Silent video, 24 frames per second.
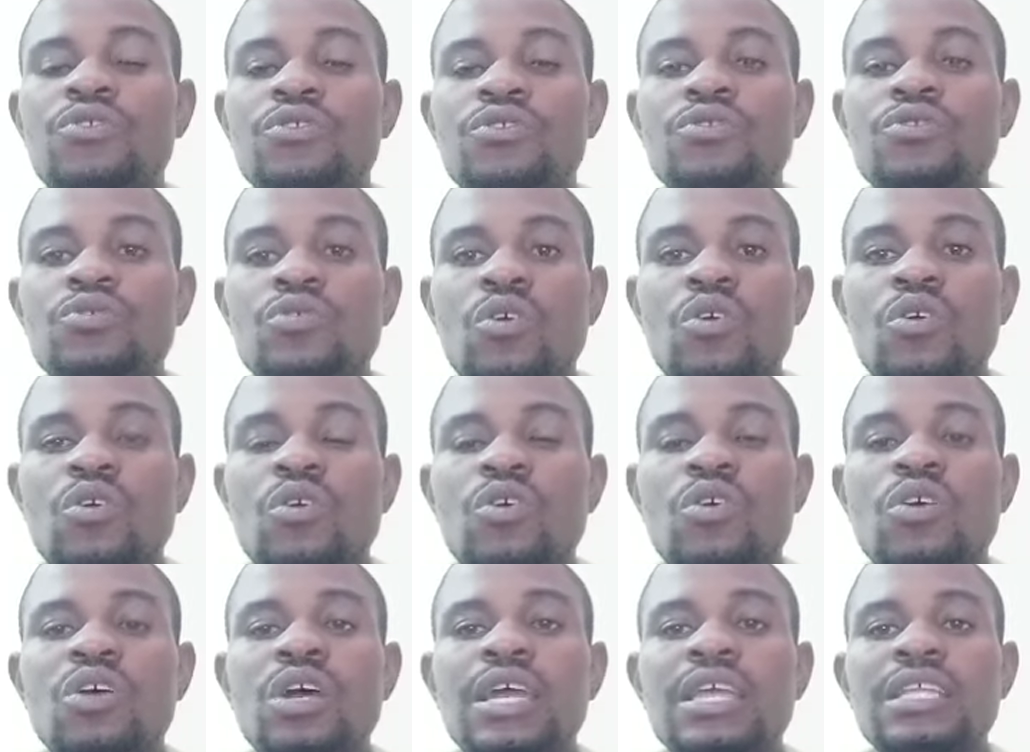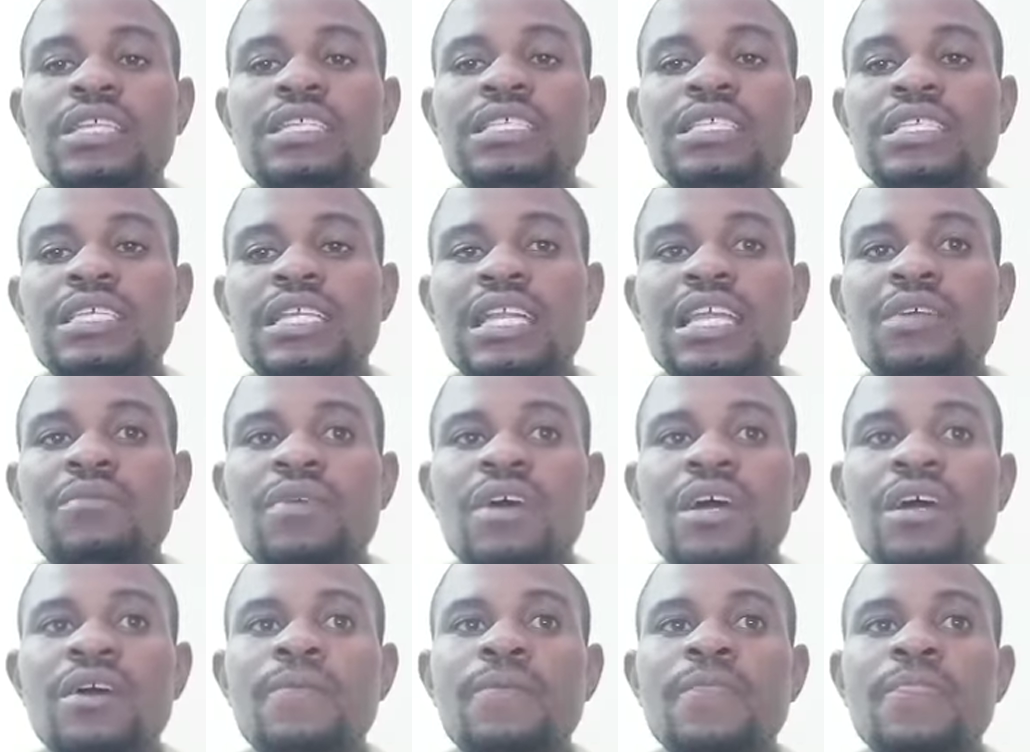So a
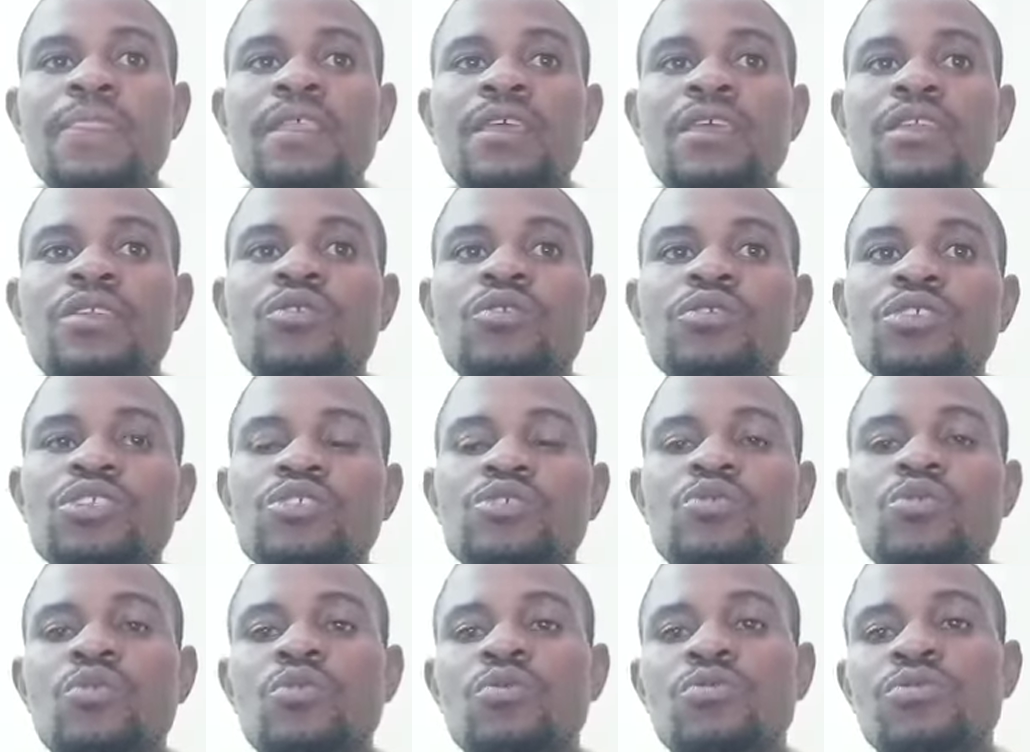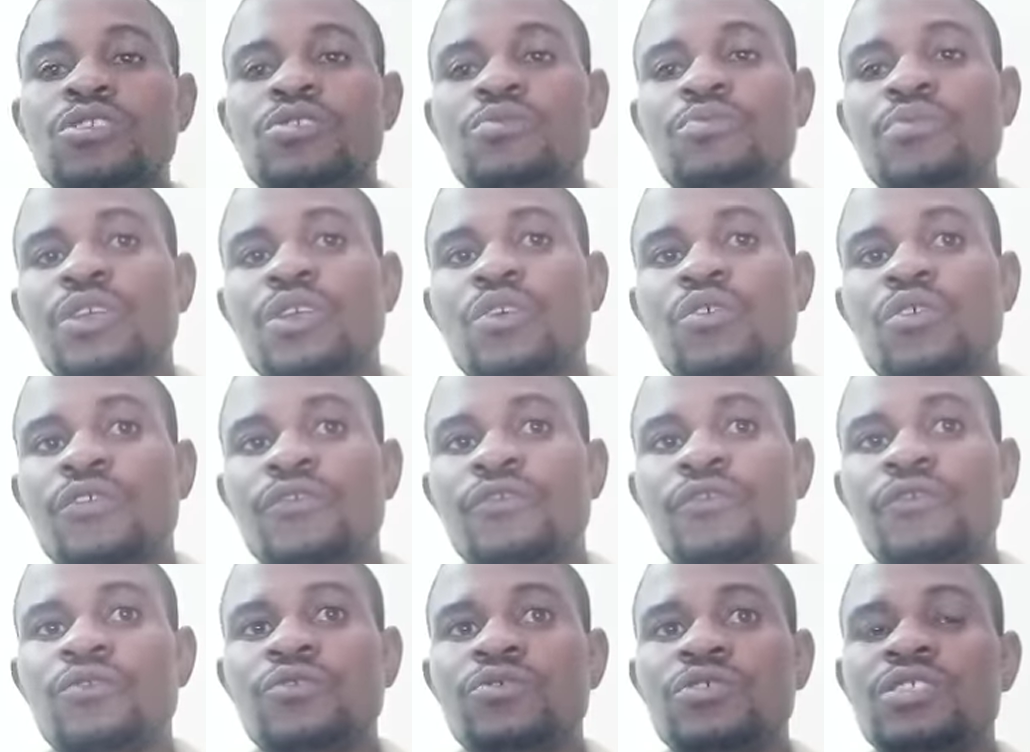disclaimer, not to be
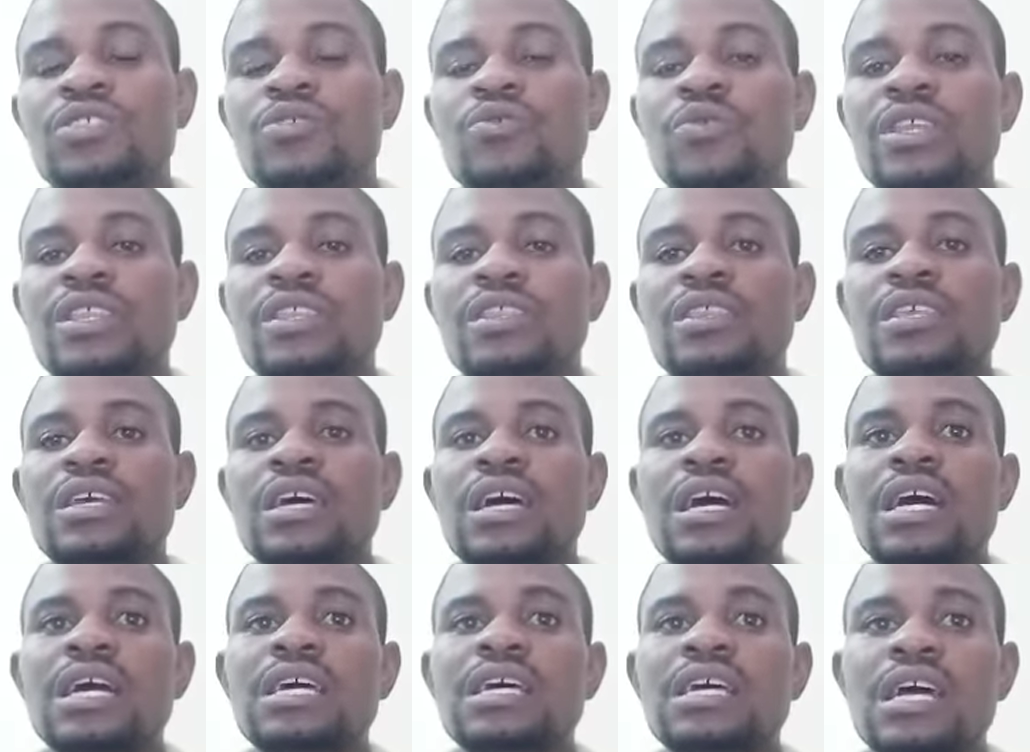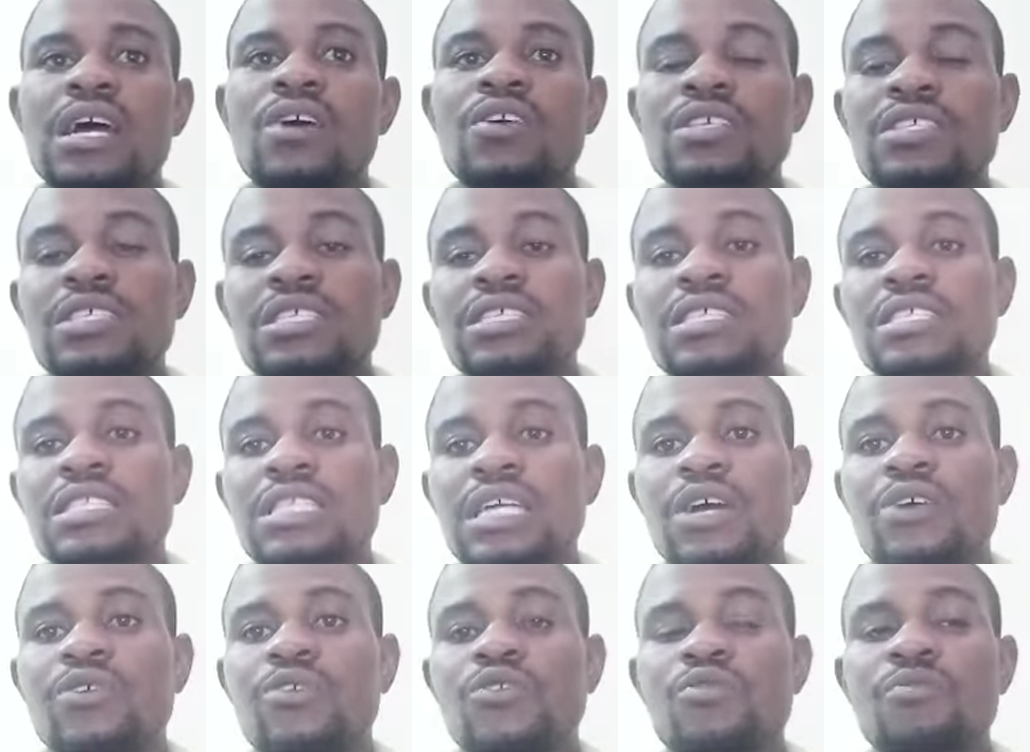confused with our
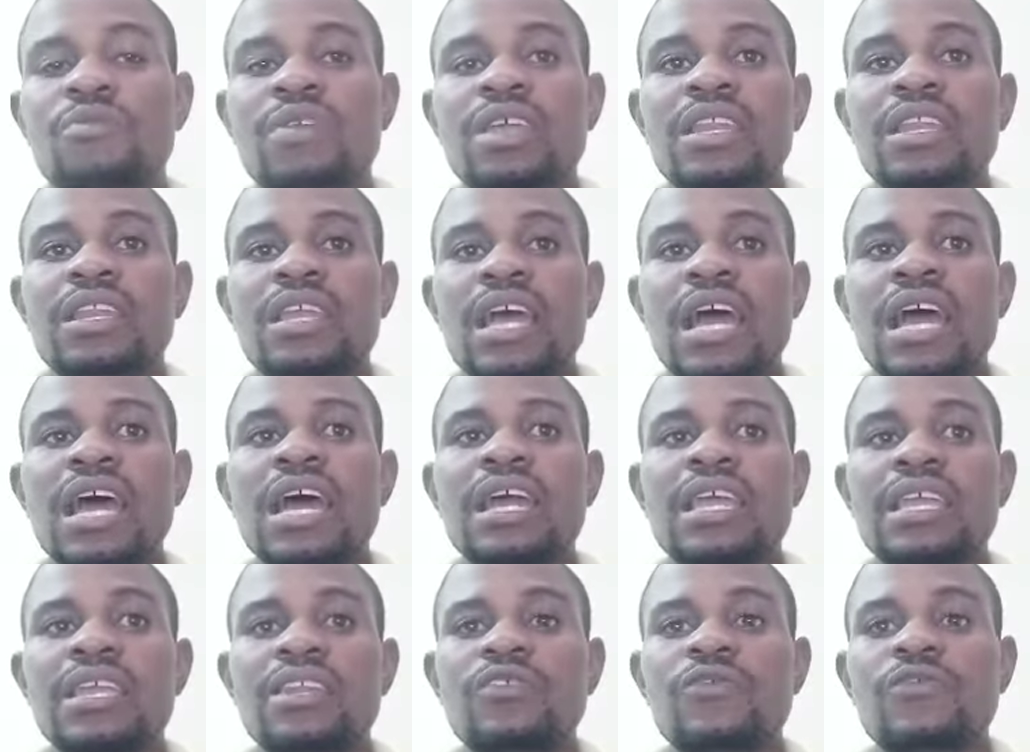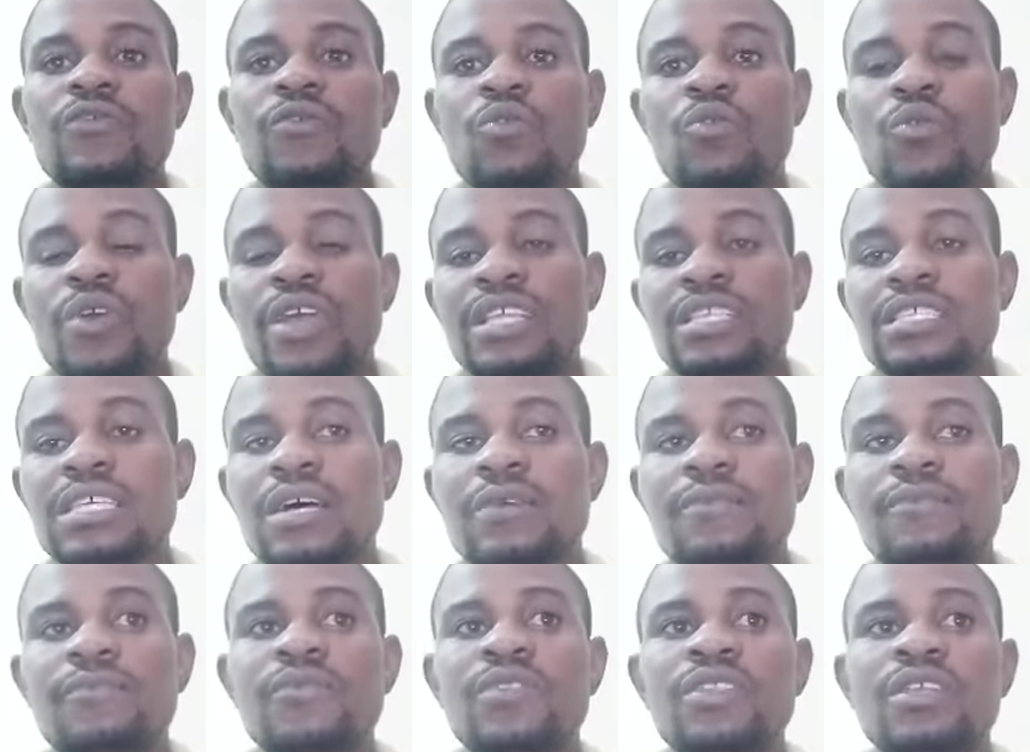seasonal human
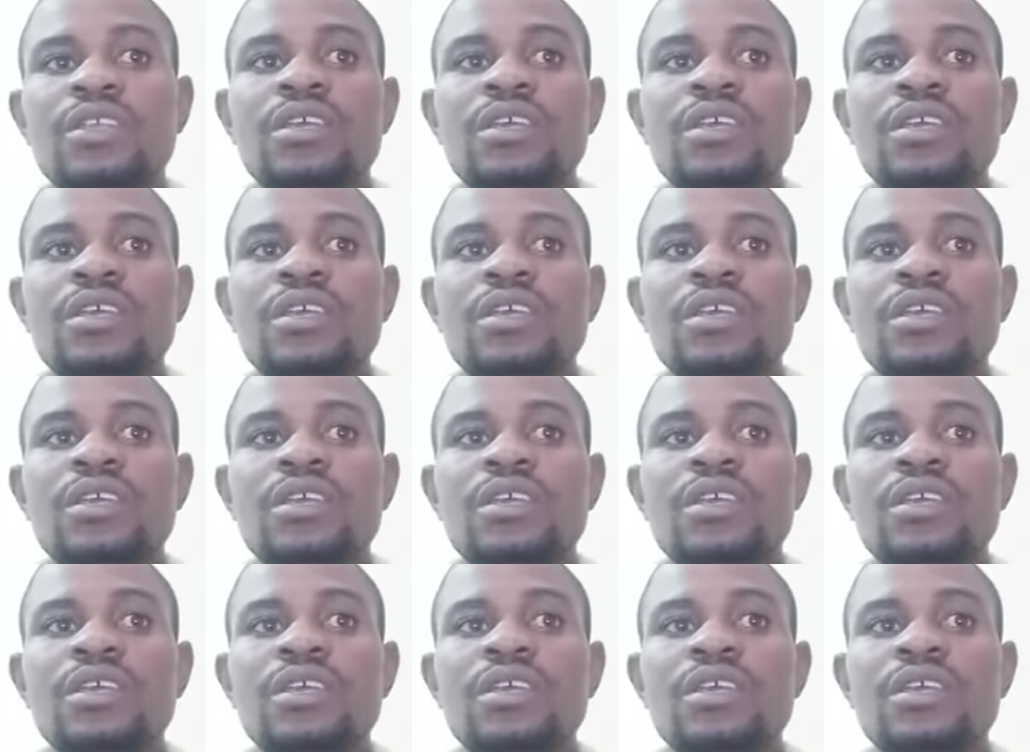influenza.